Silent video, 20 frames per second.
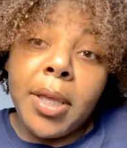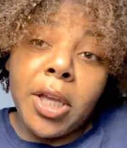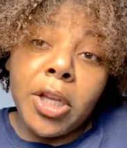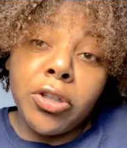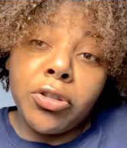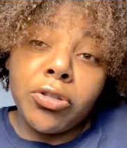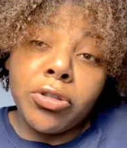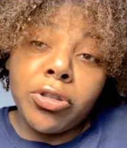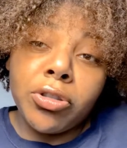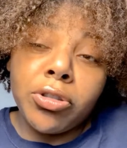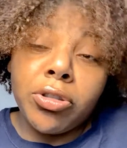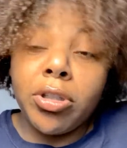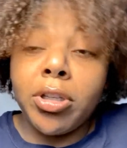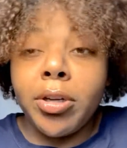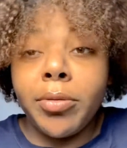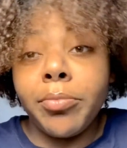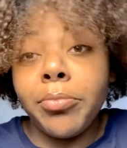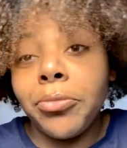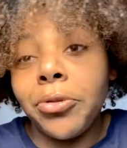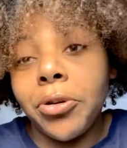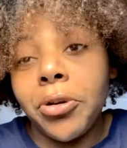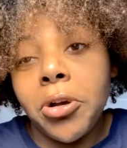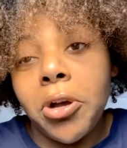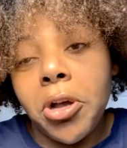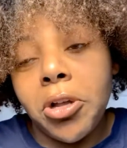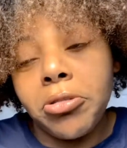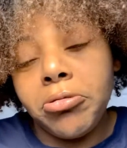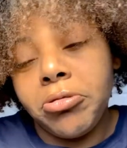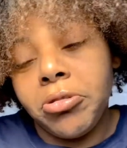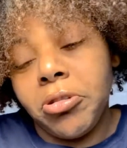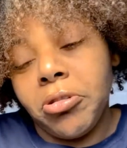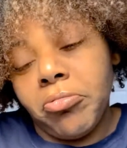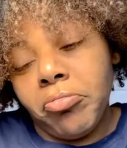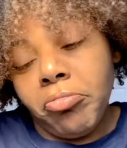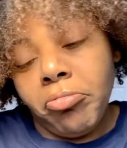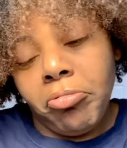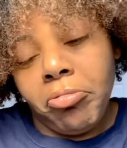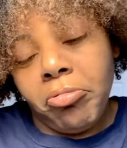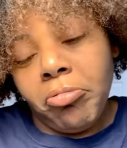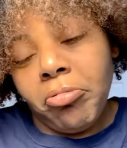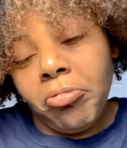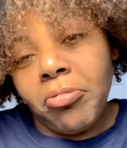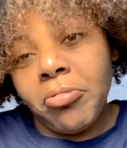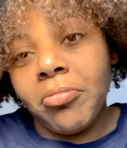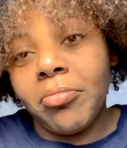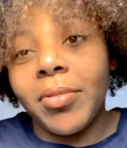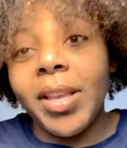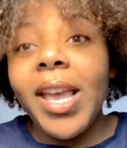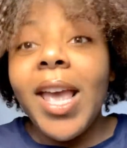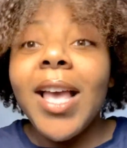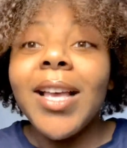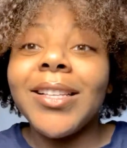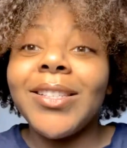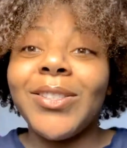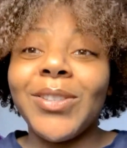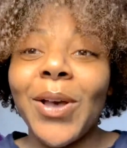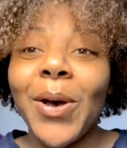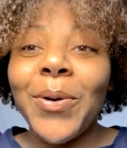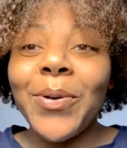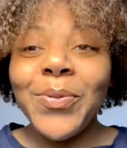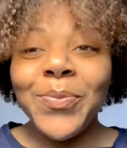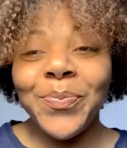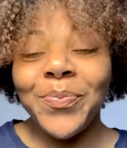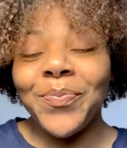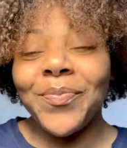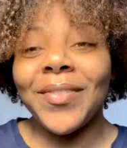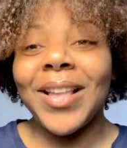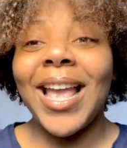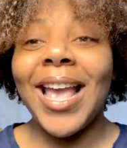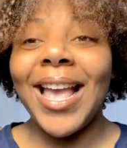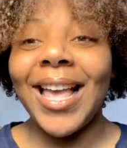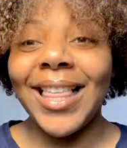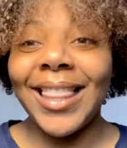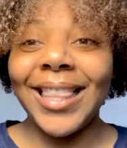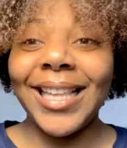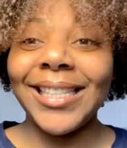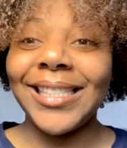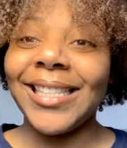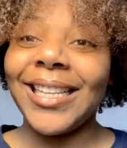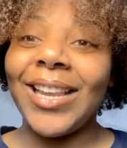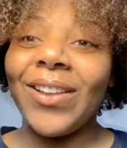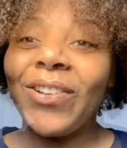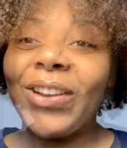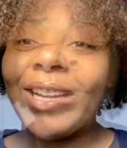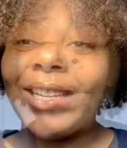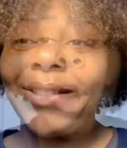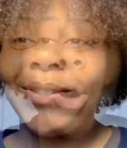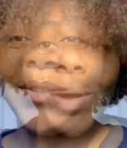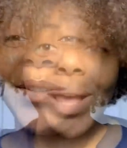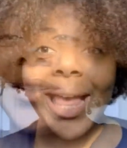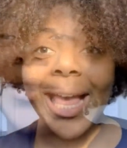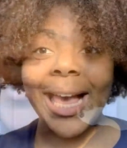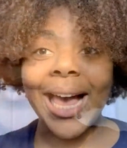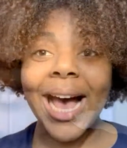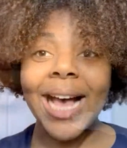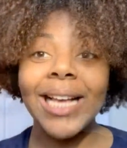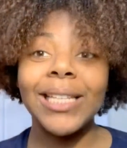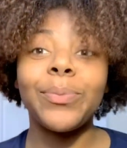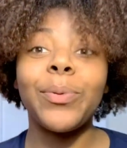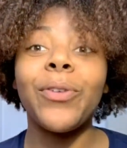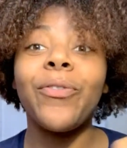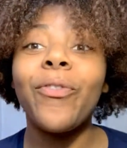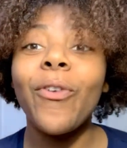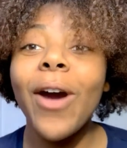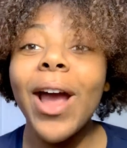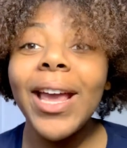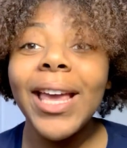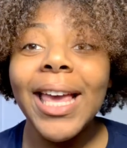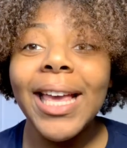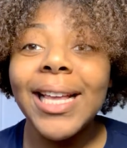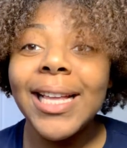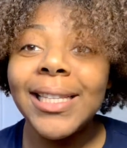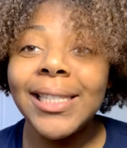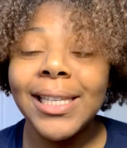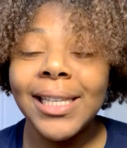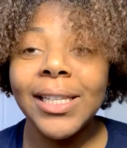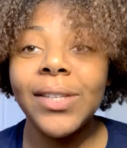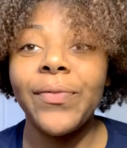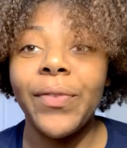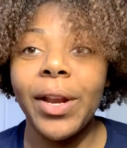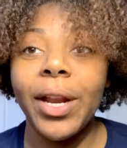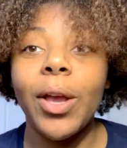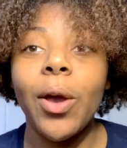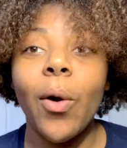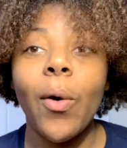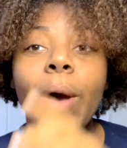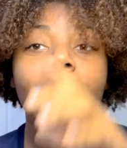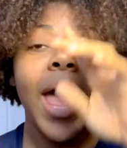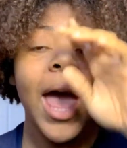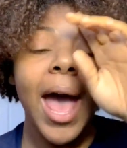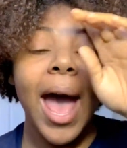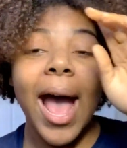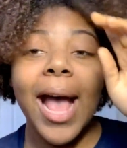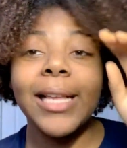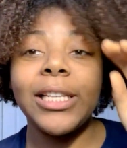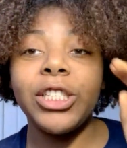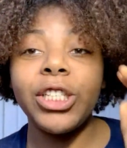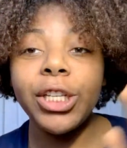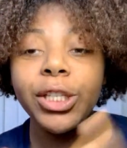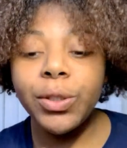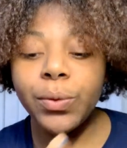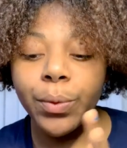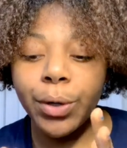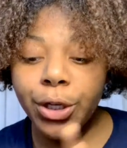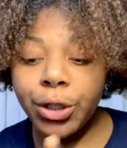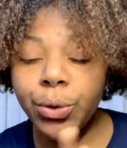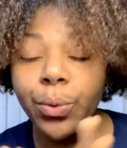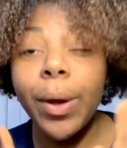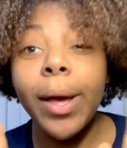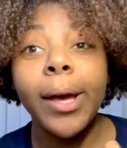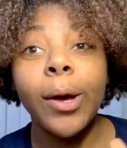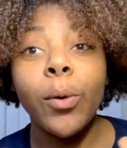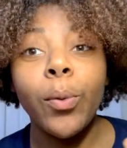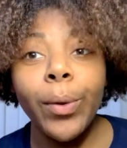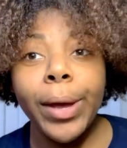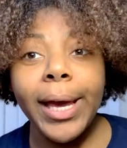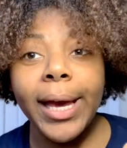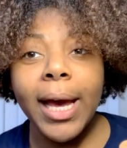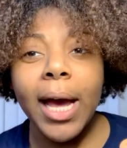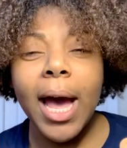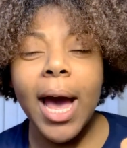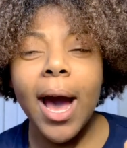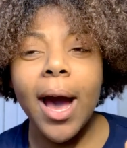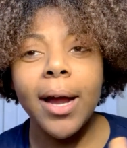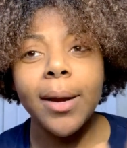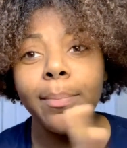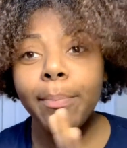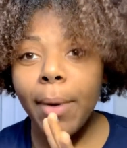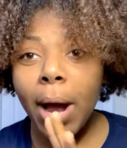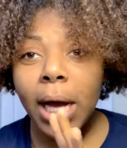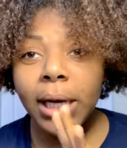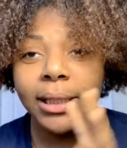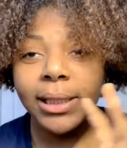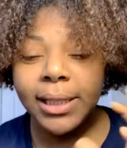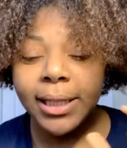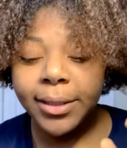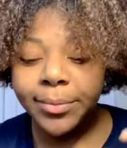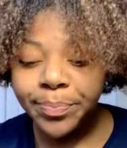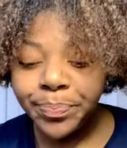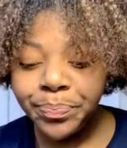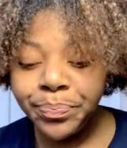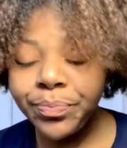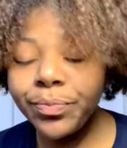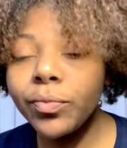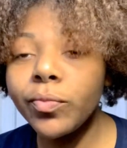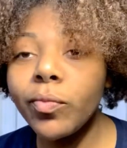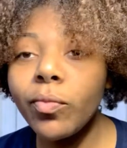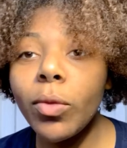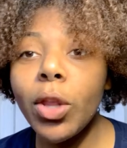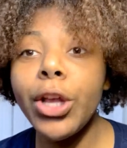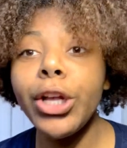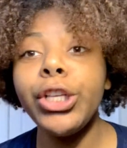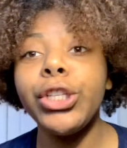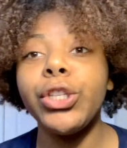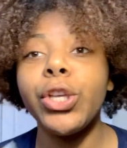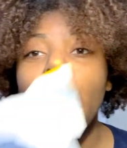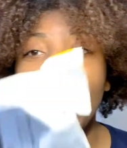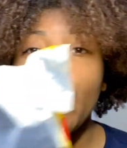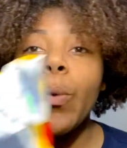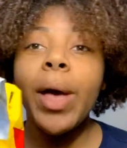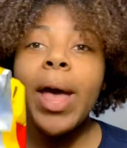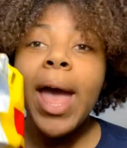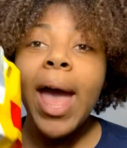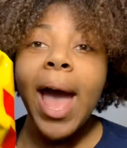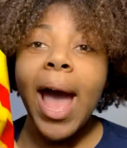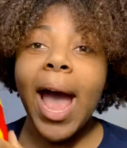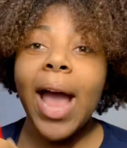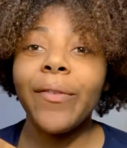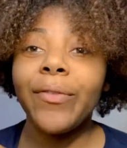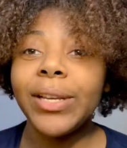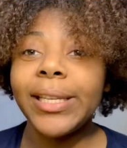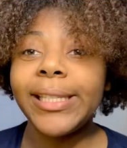interested in the content. So let's hear it. Okay guys, before I get into this video, I just want to do a quick unboxing. So I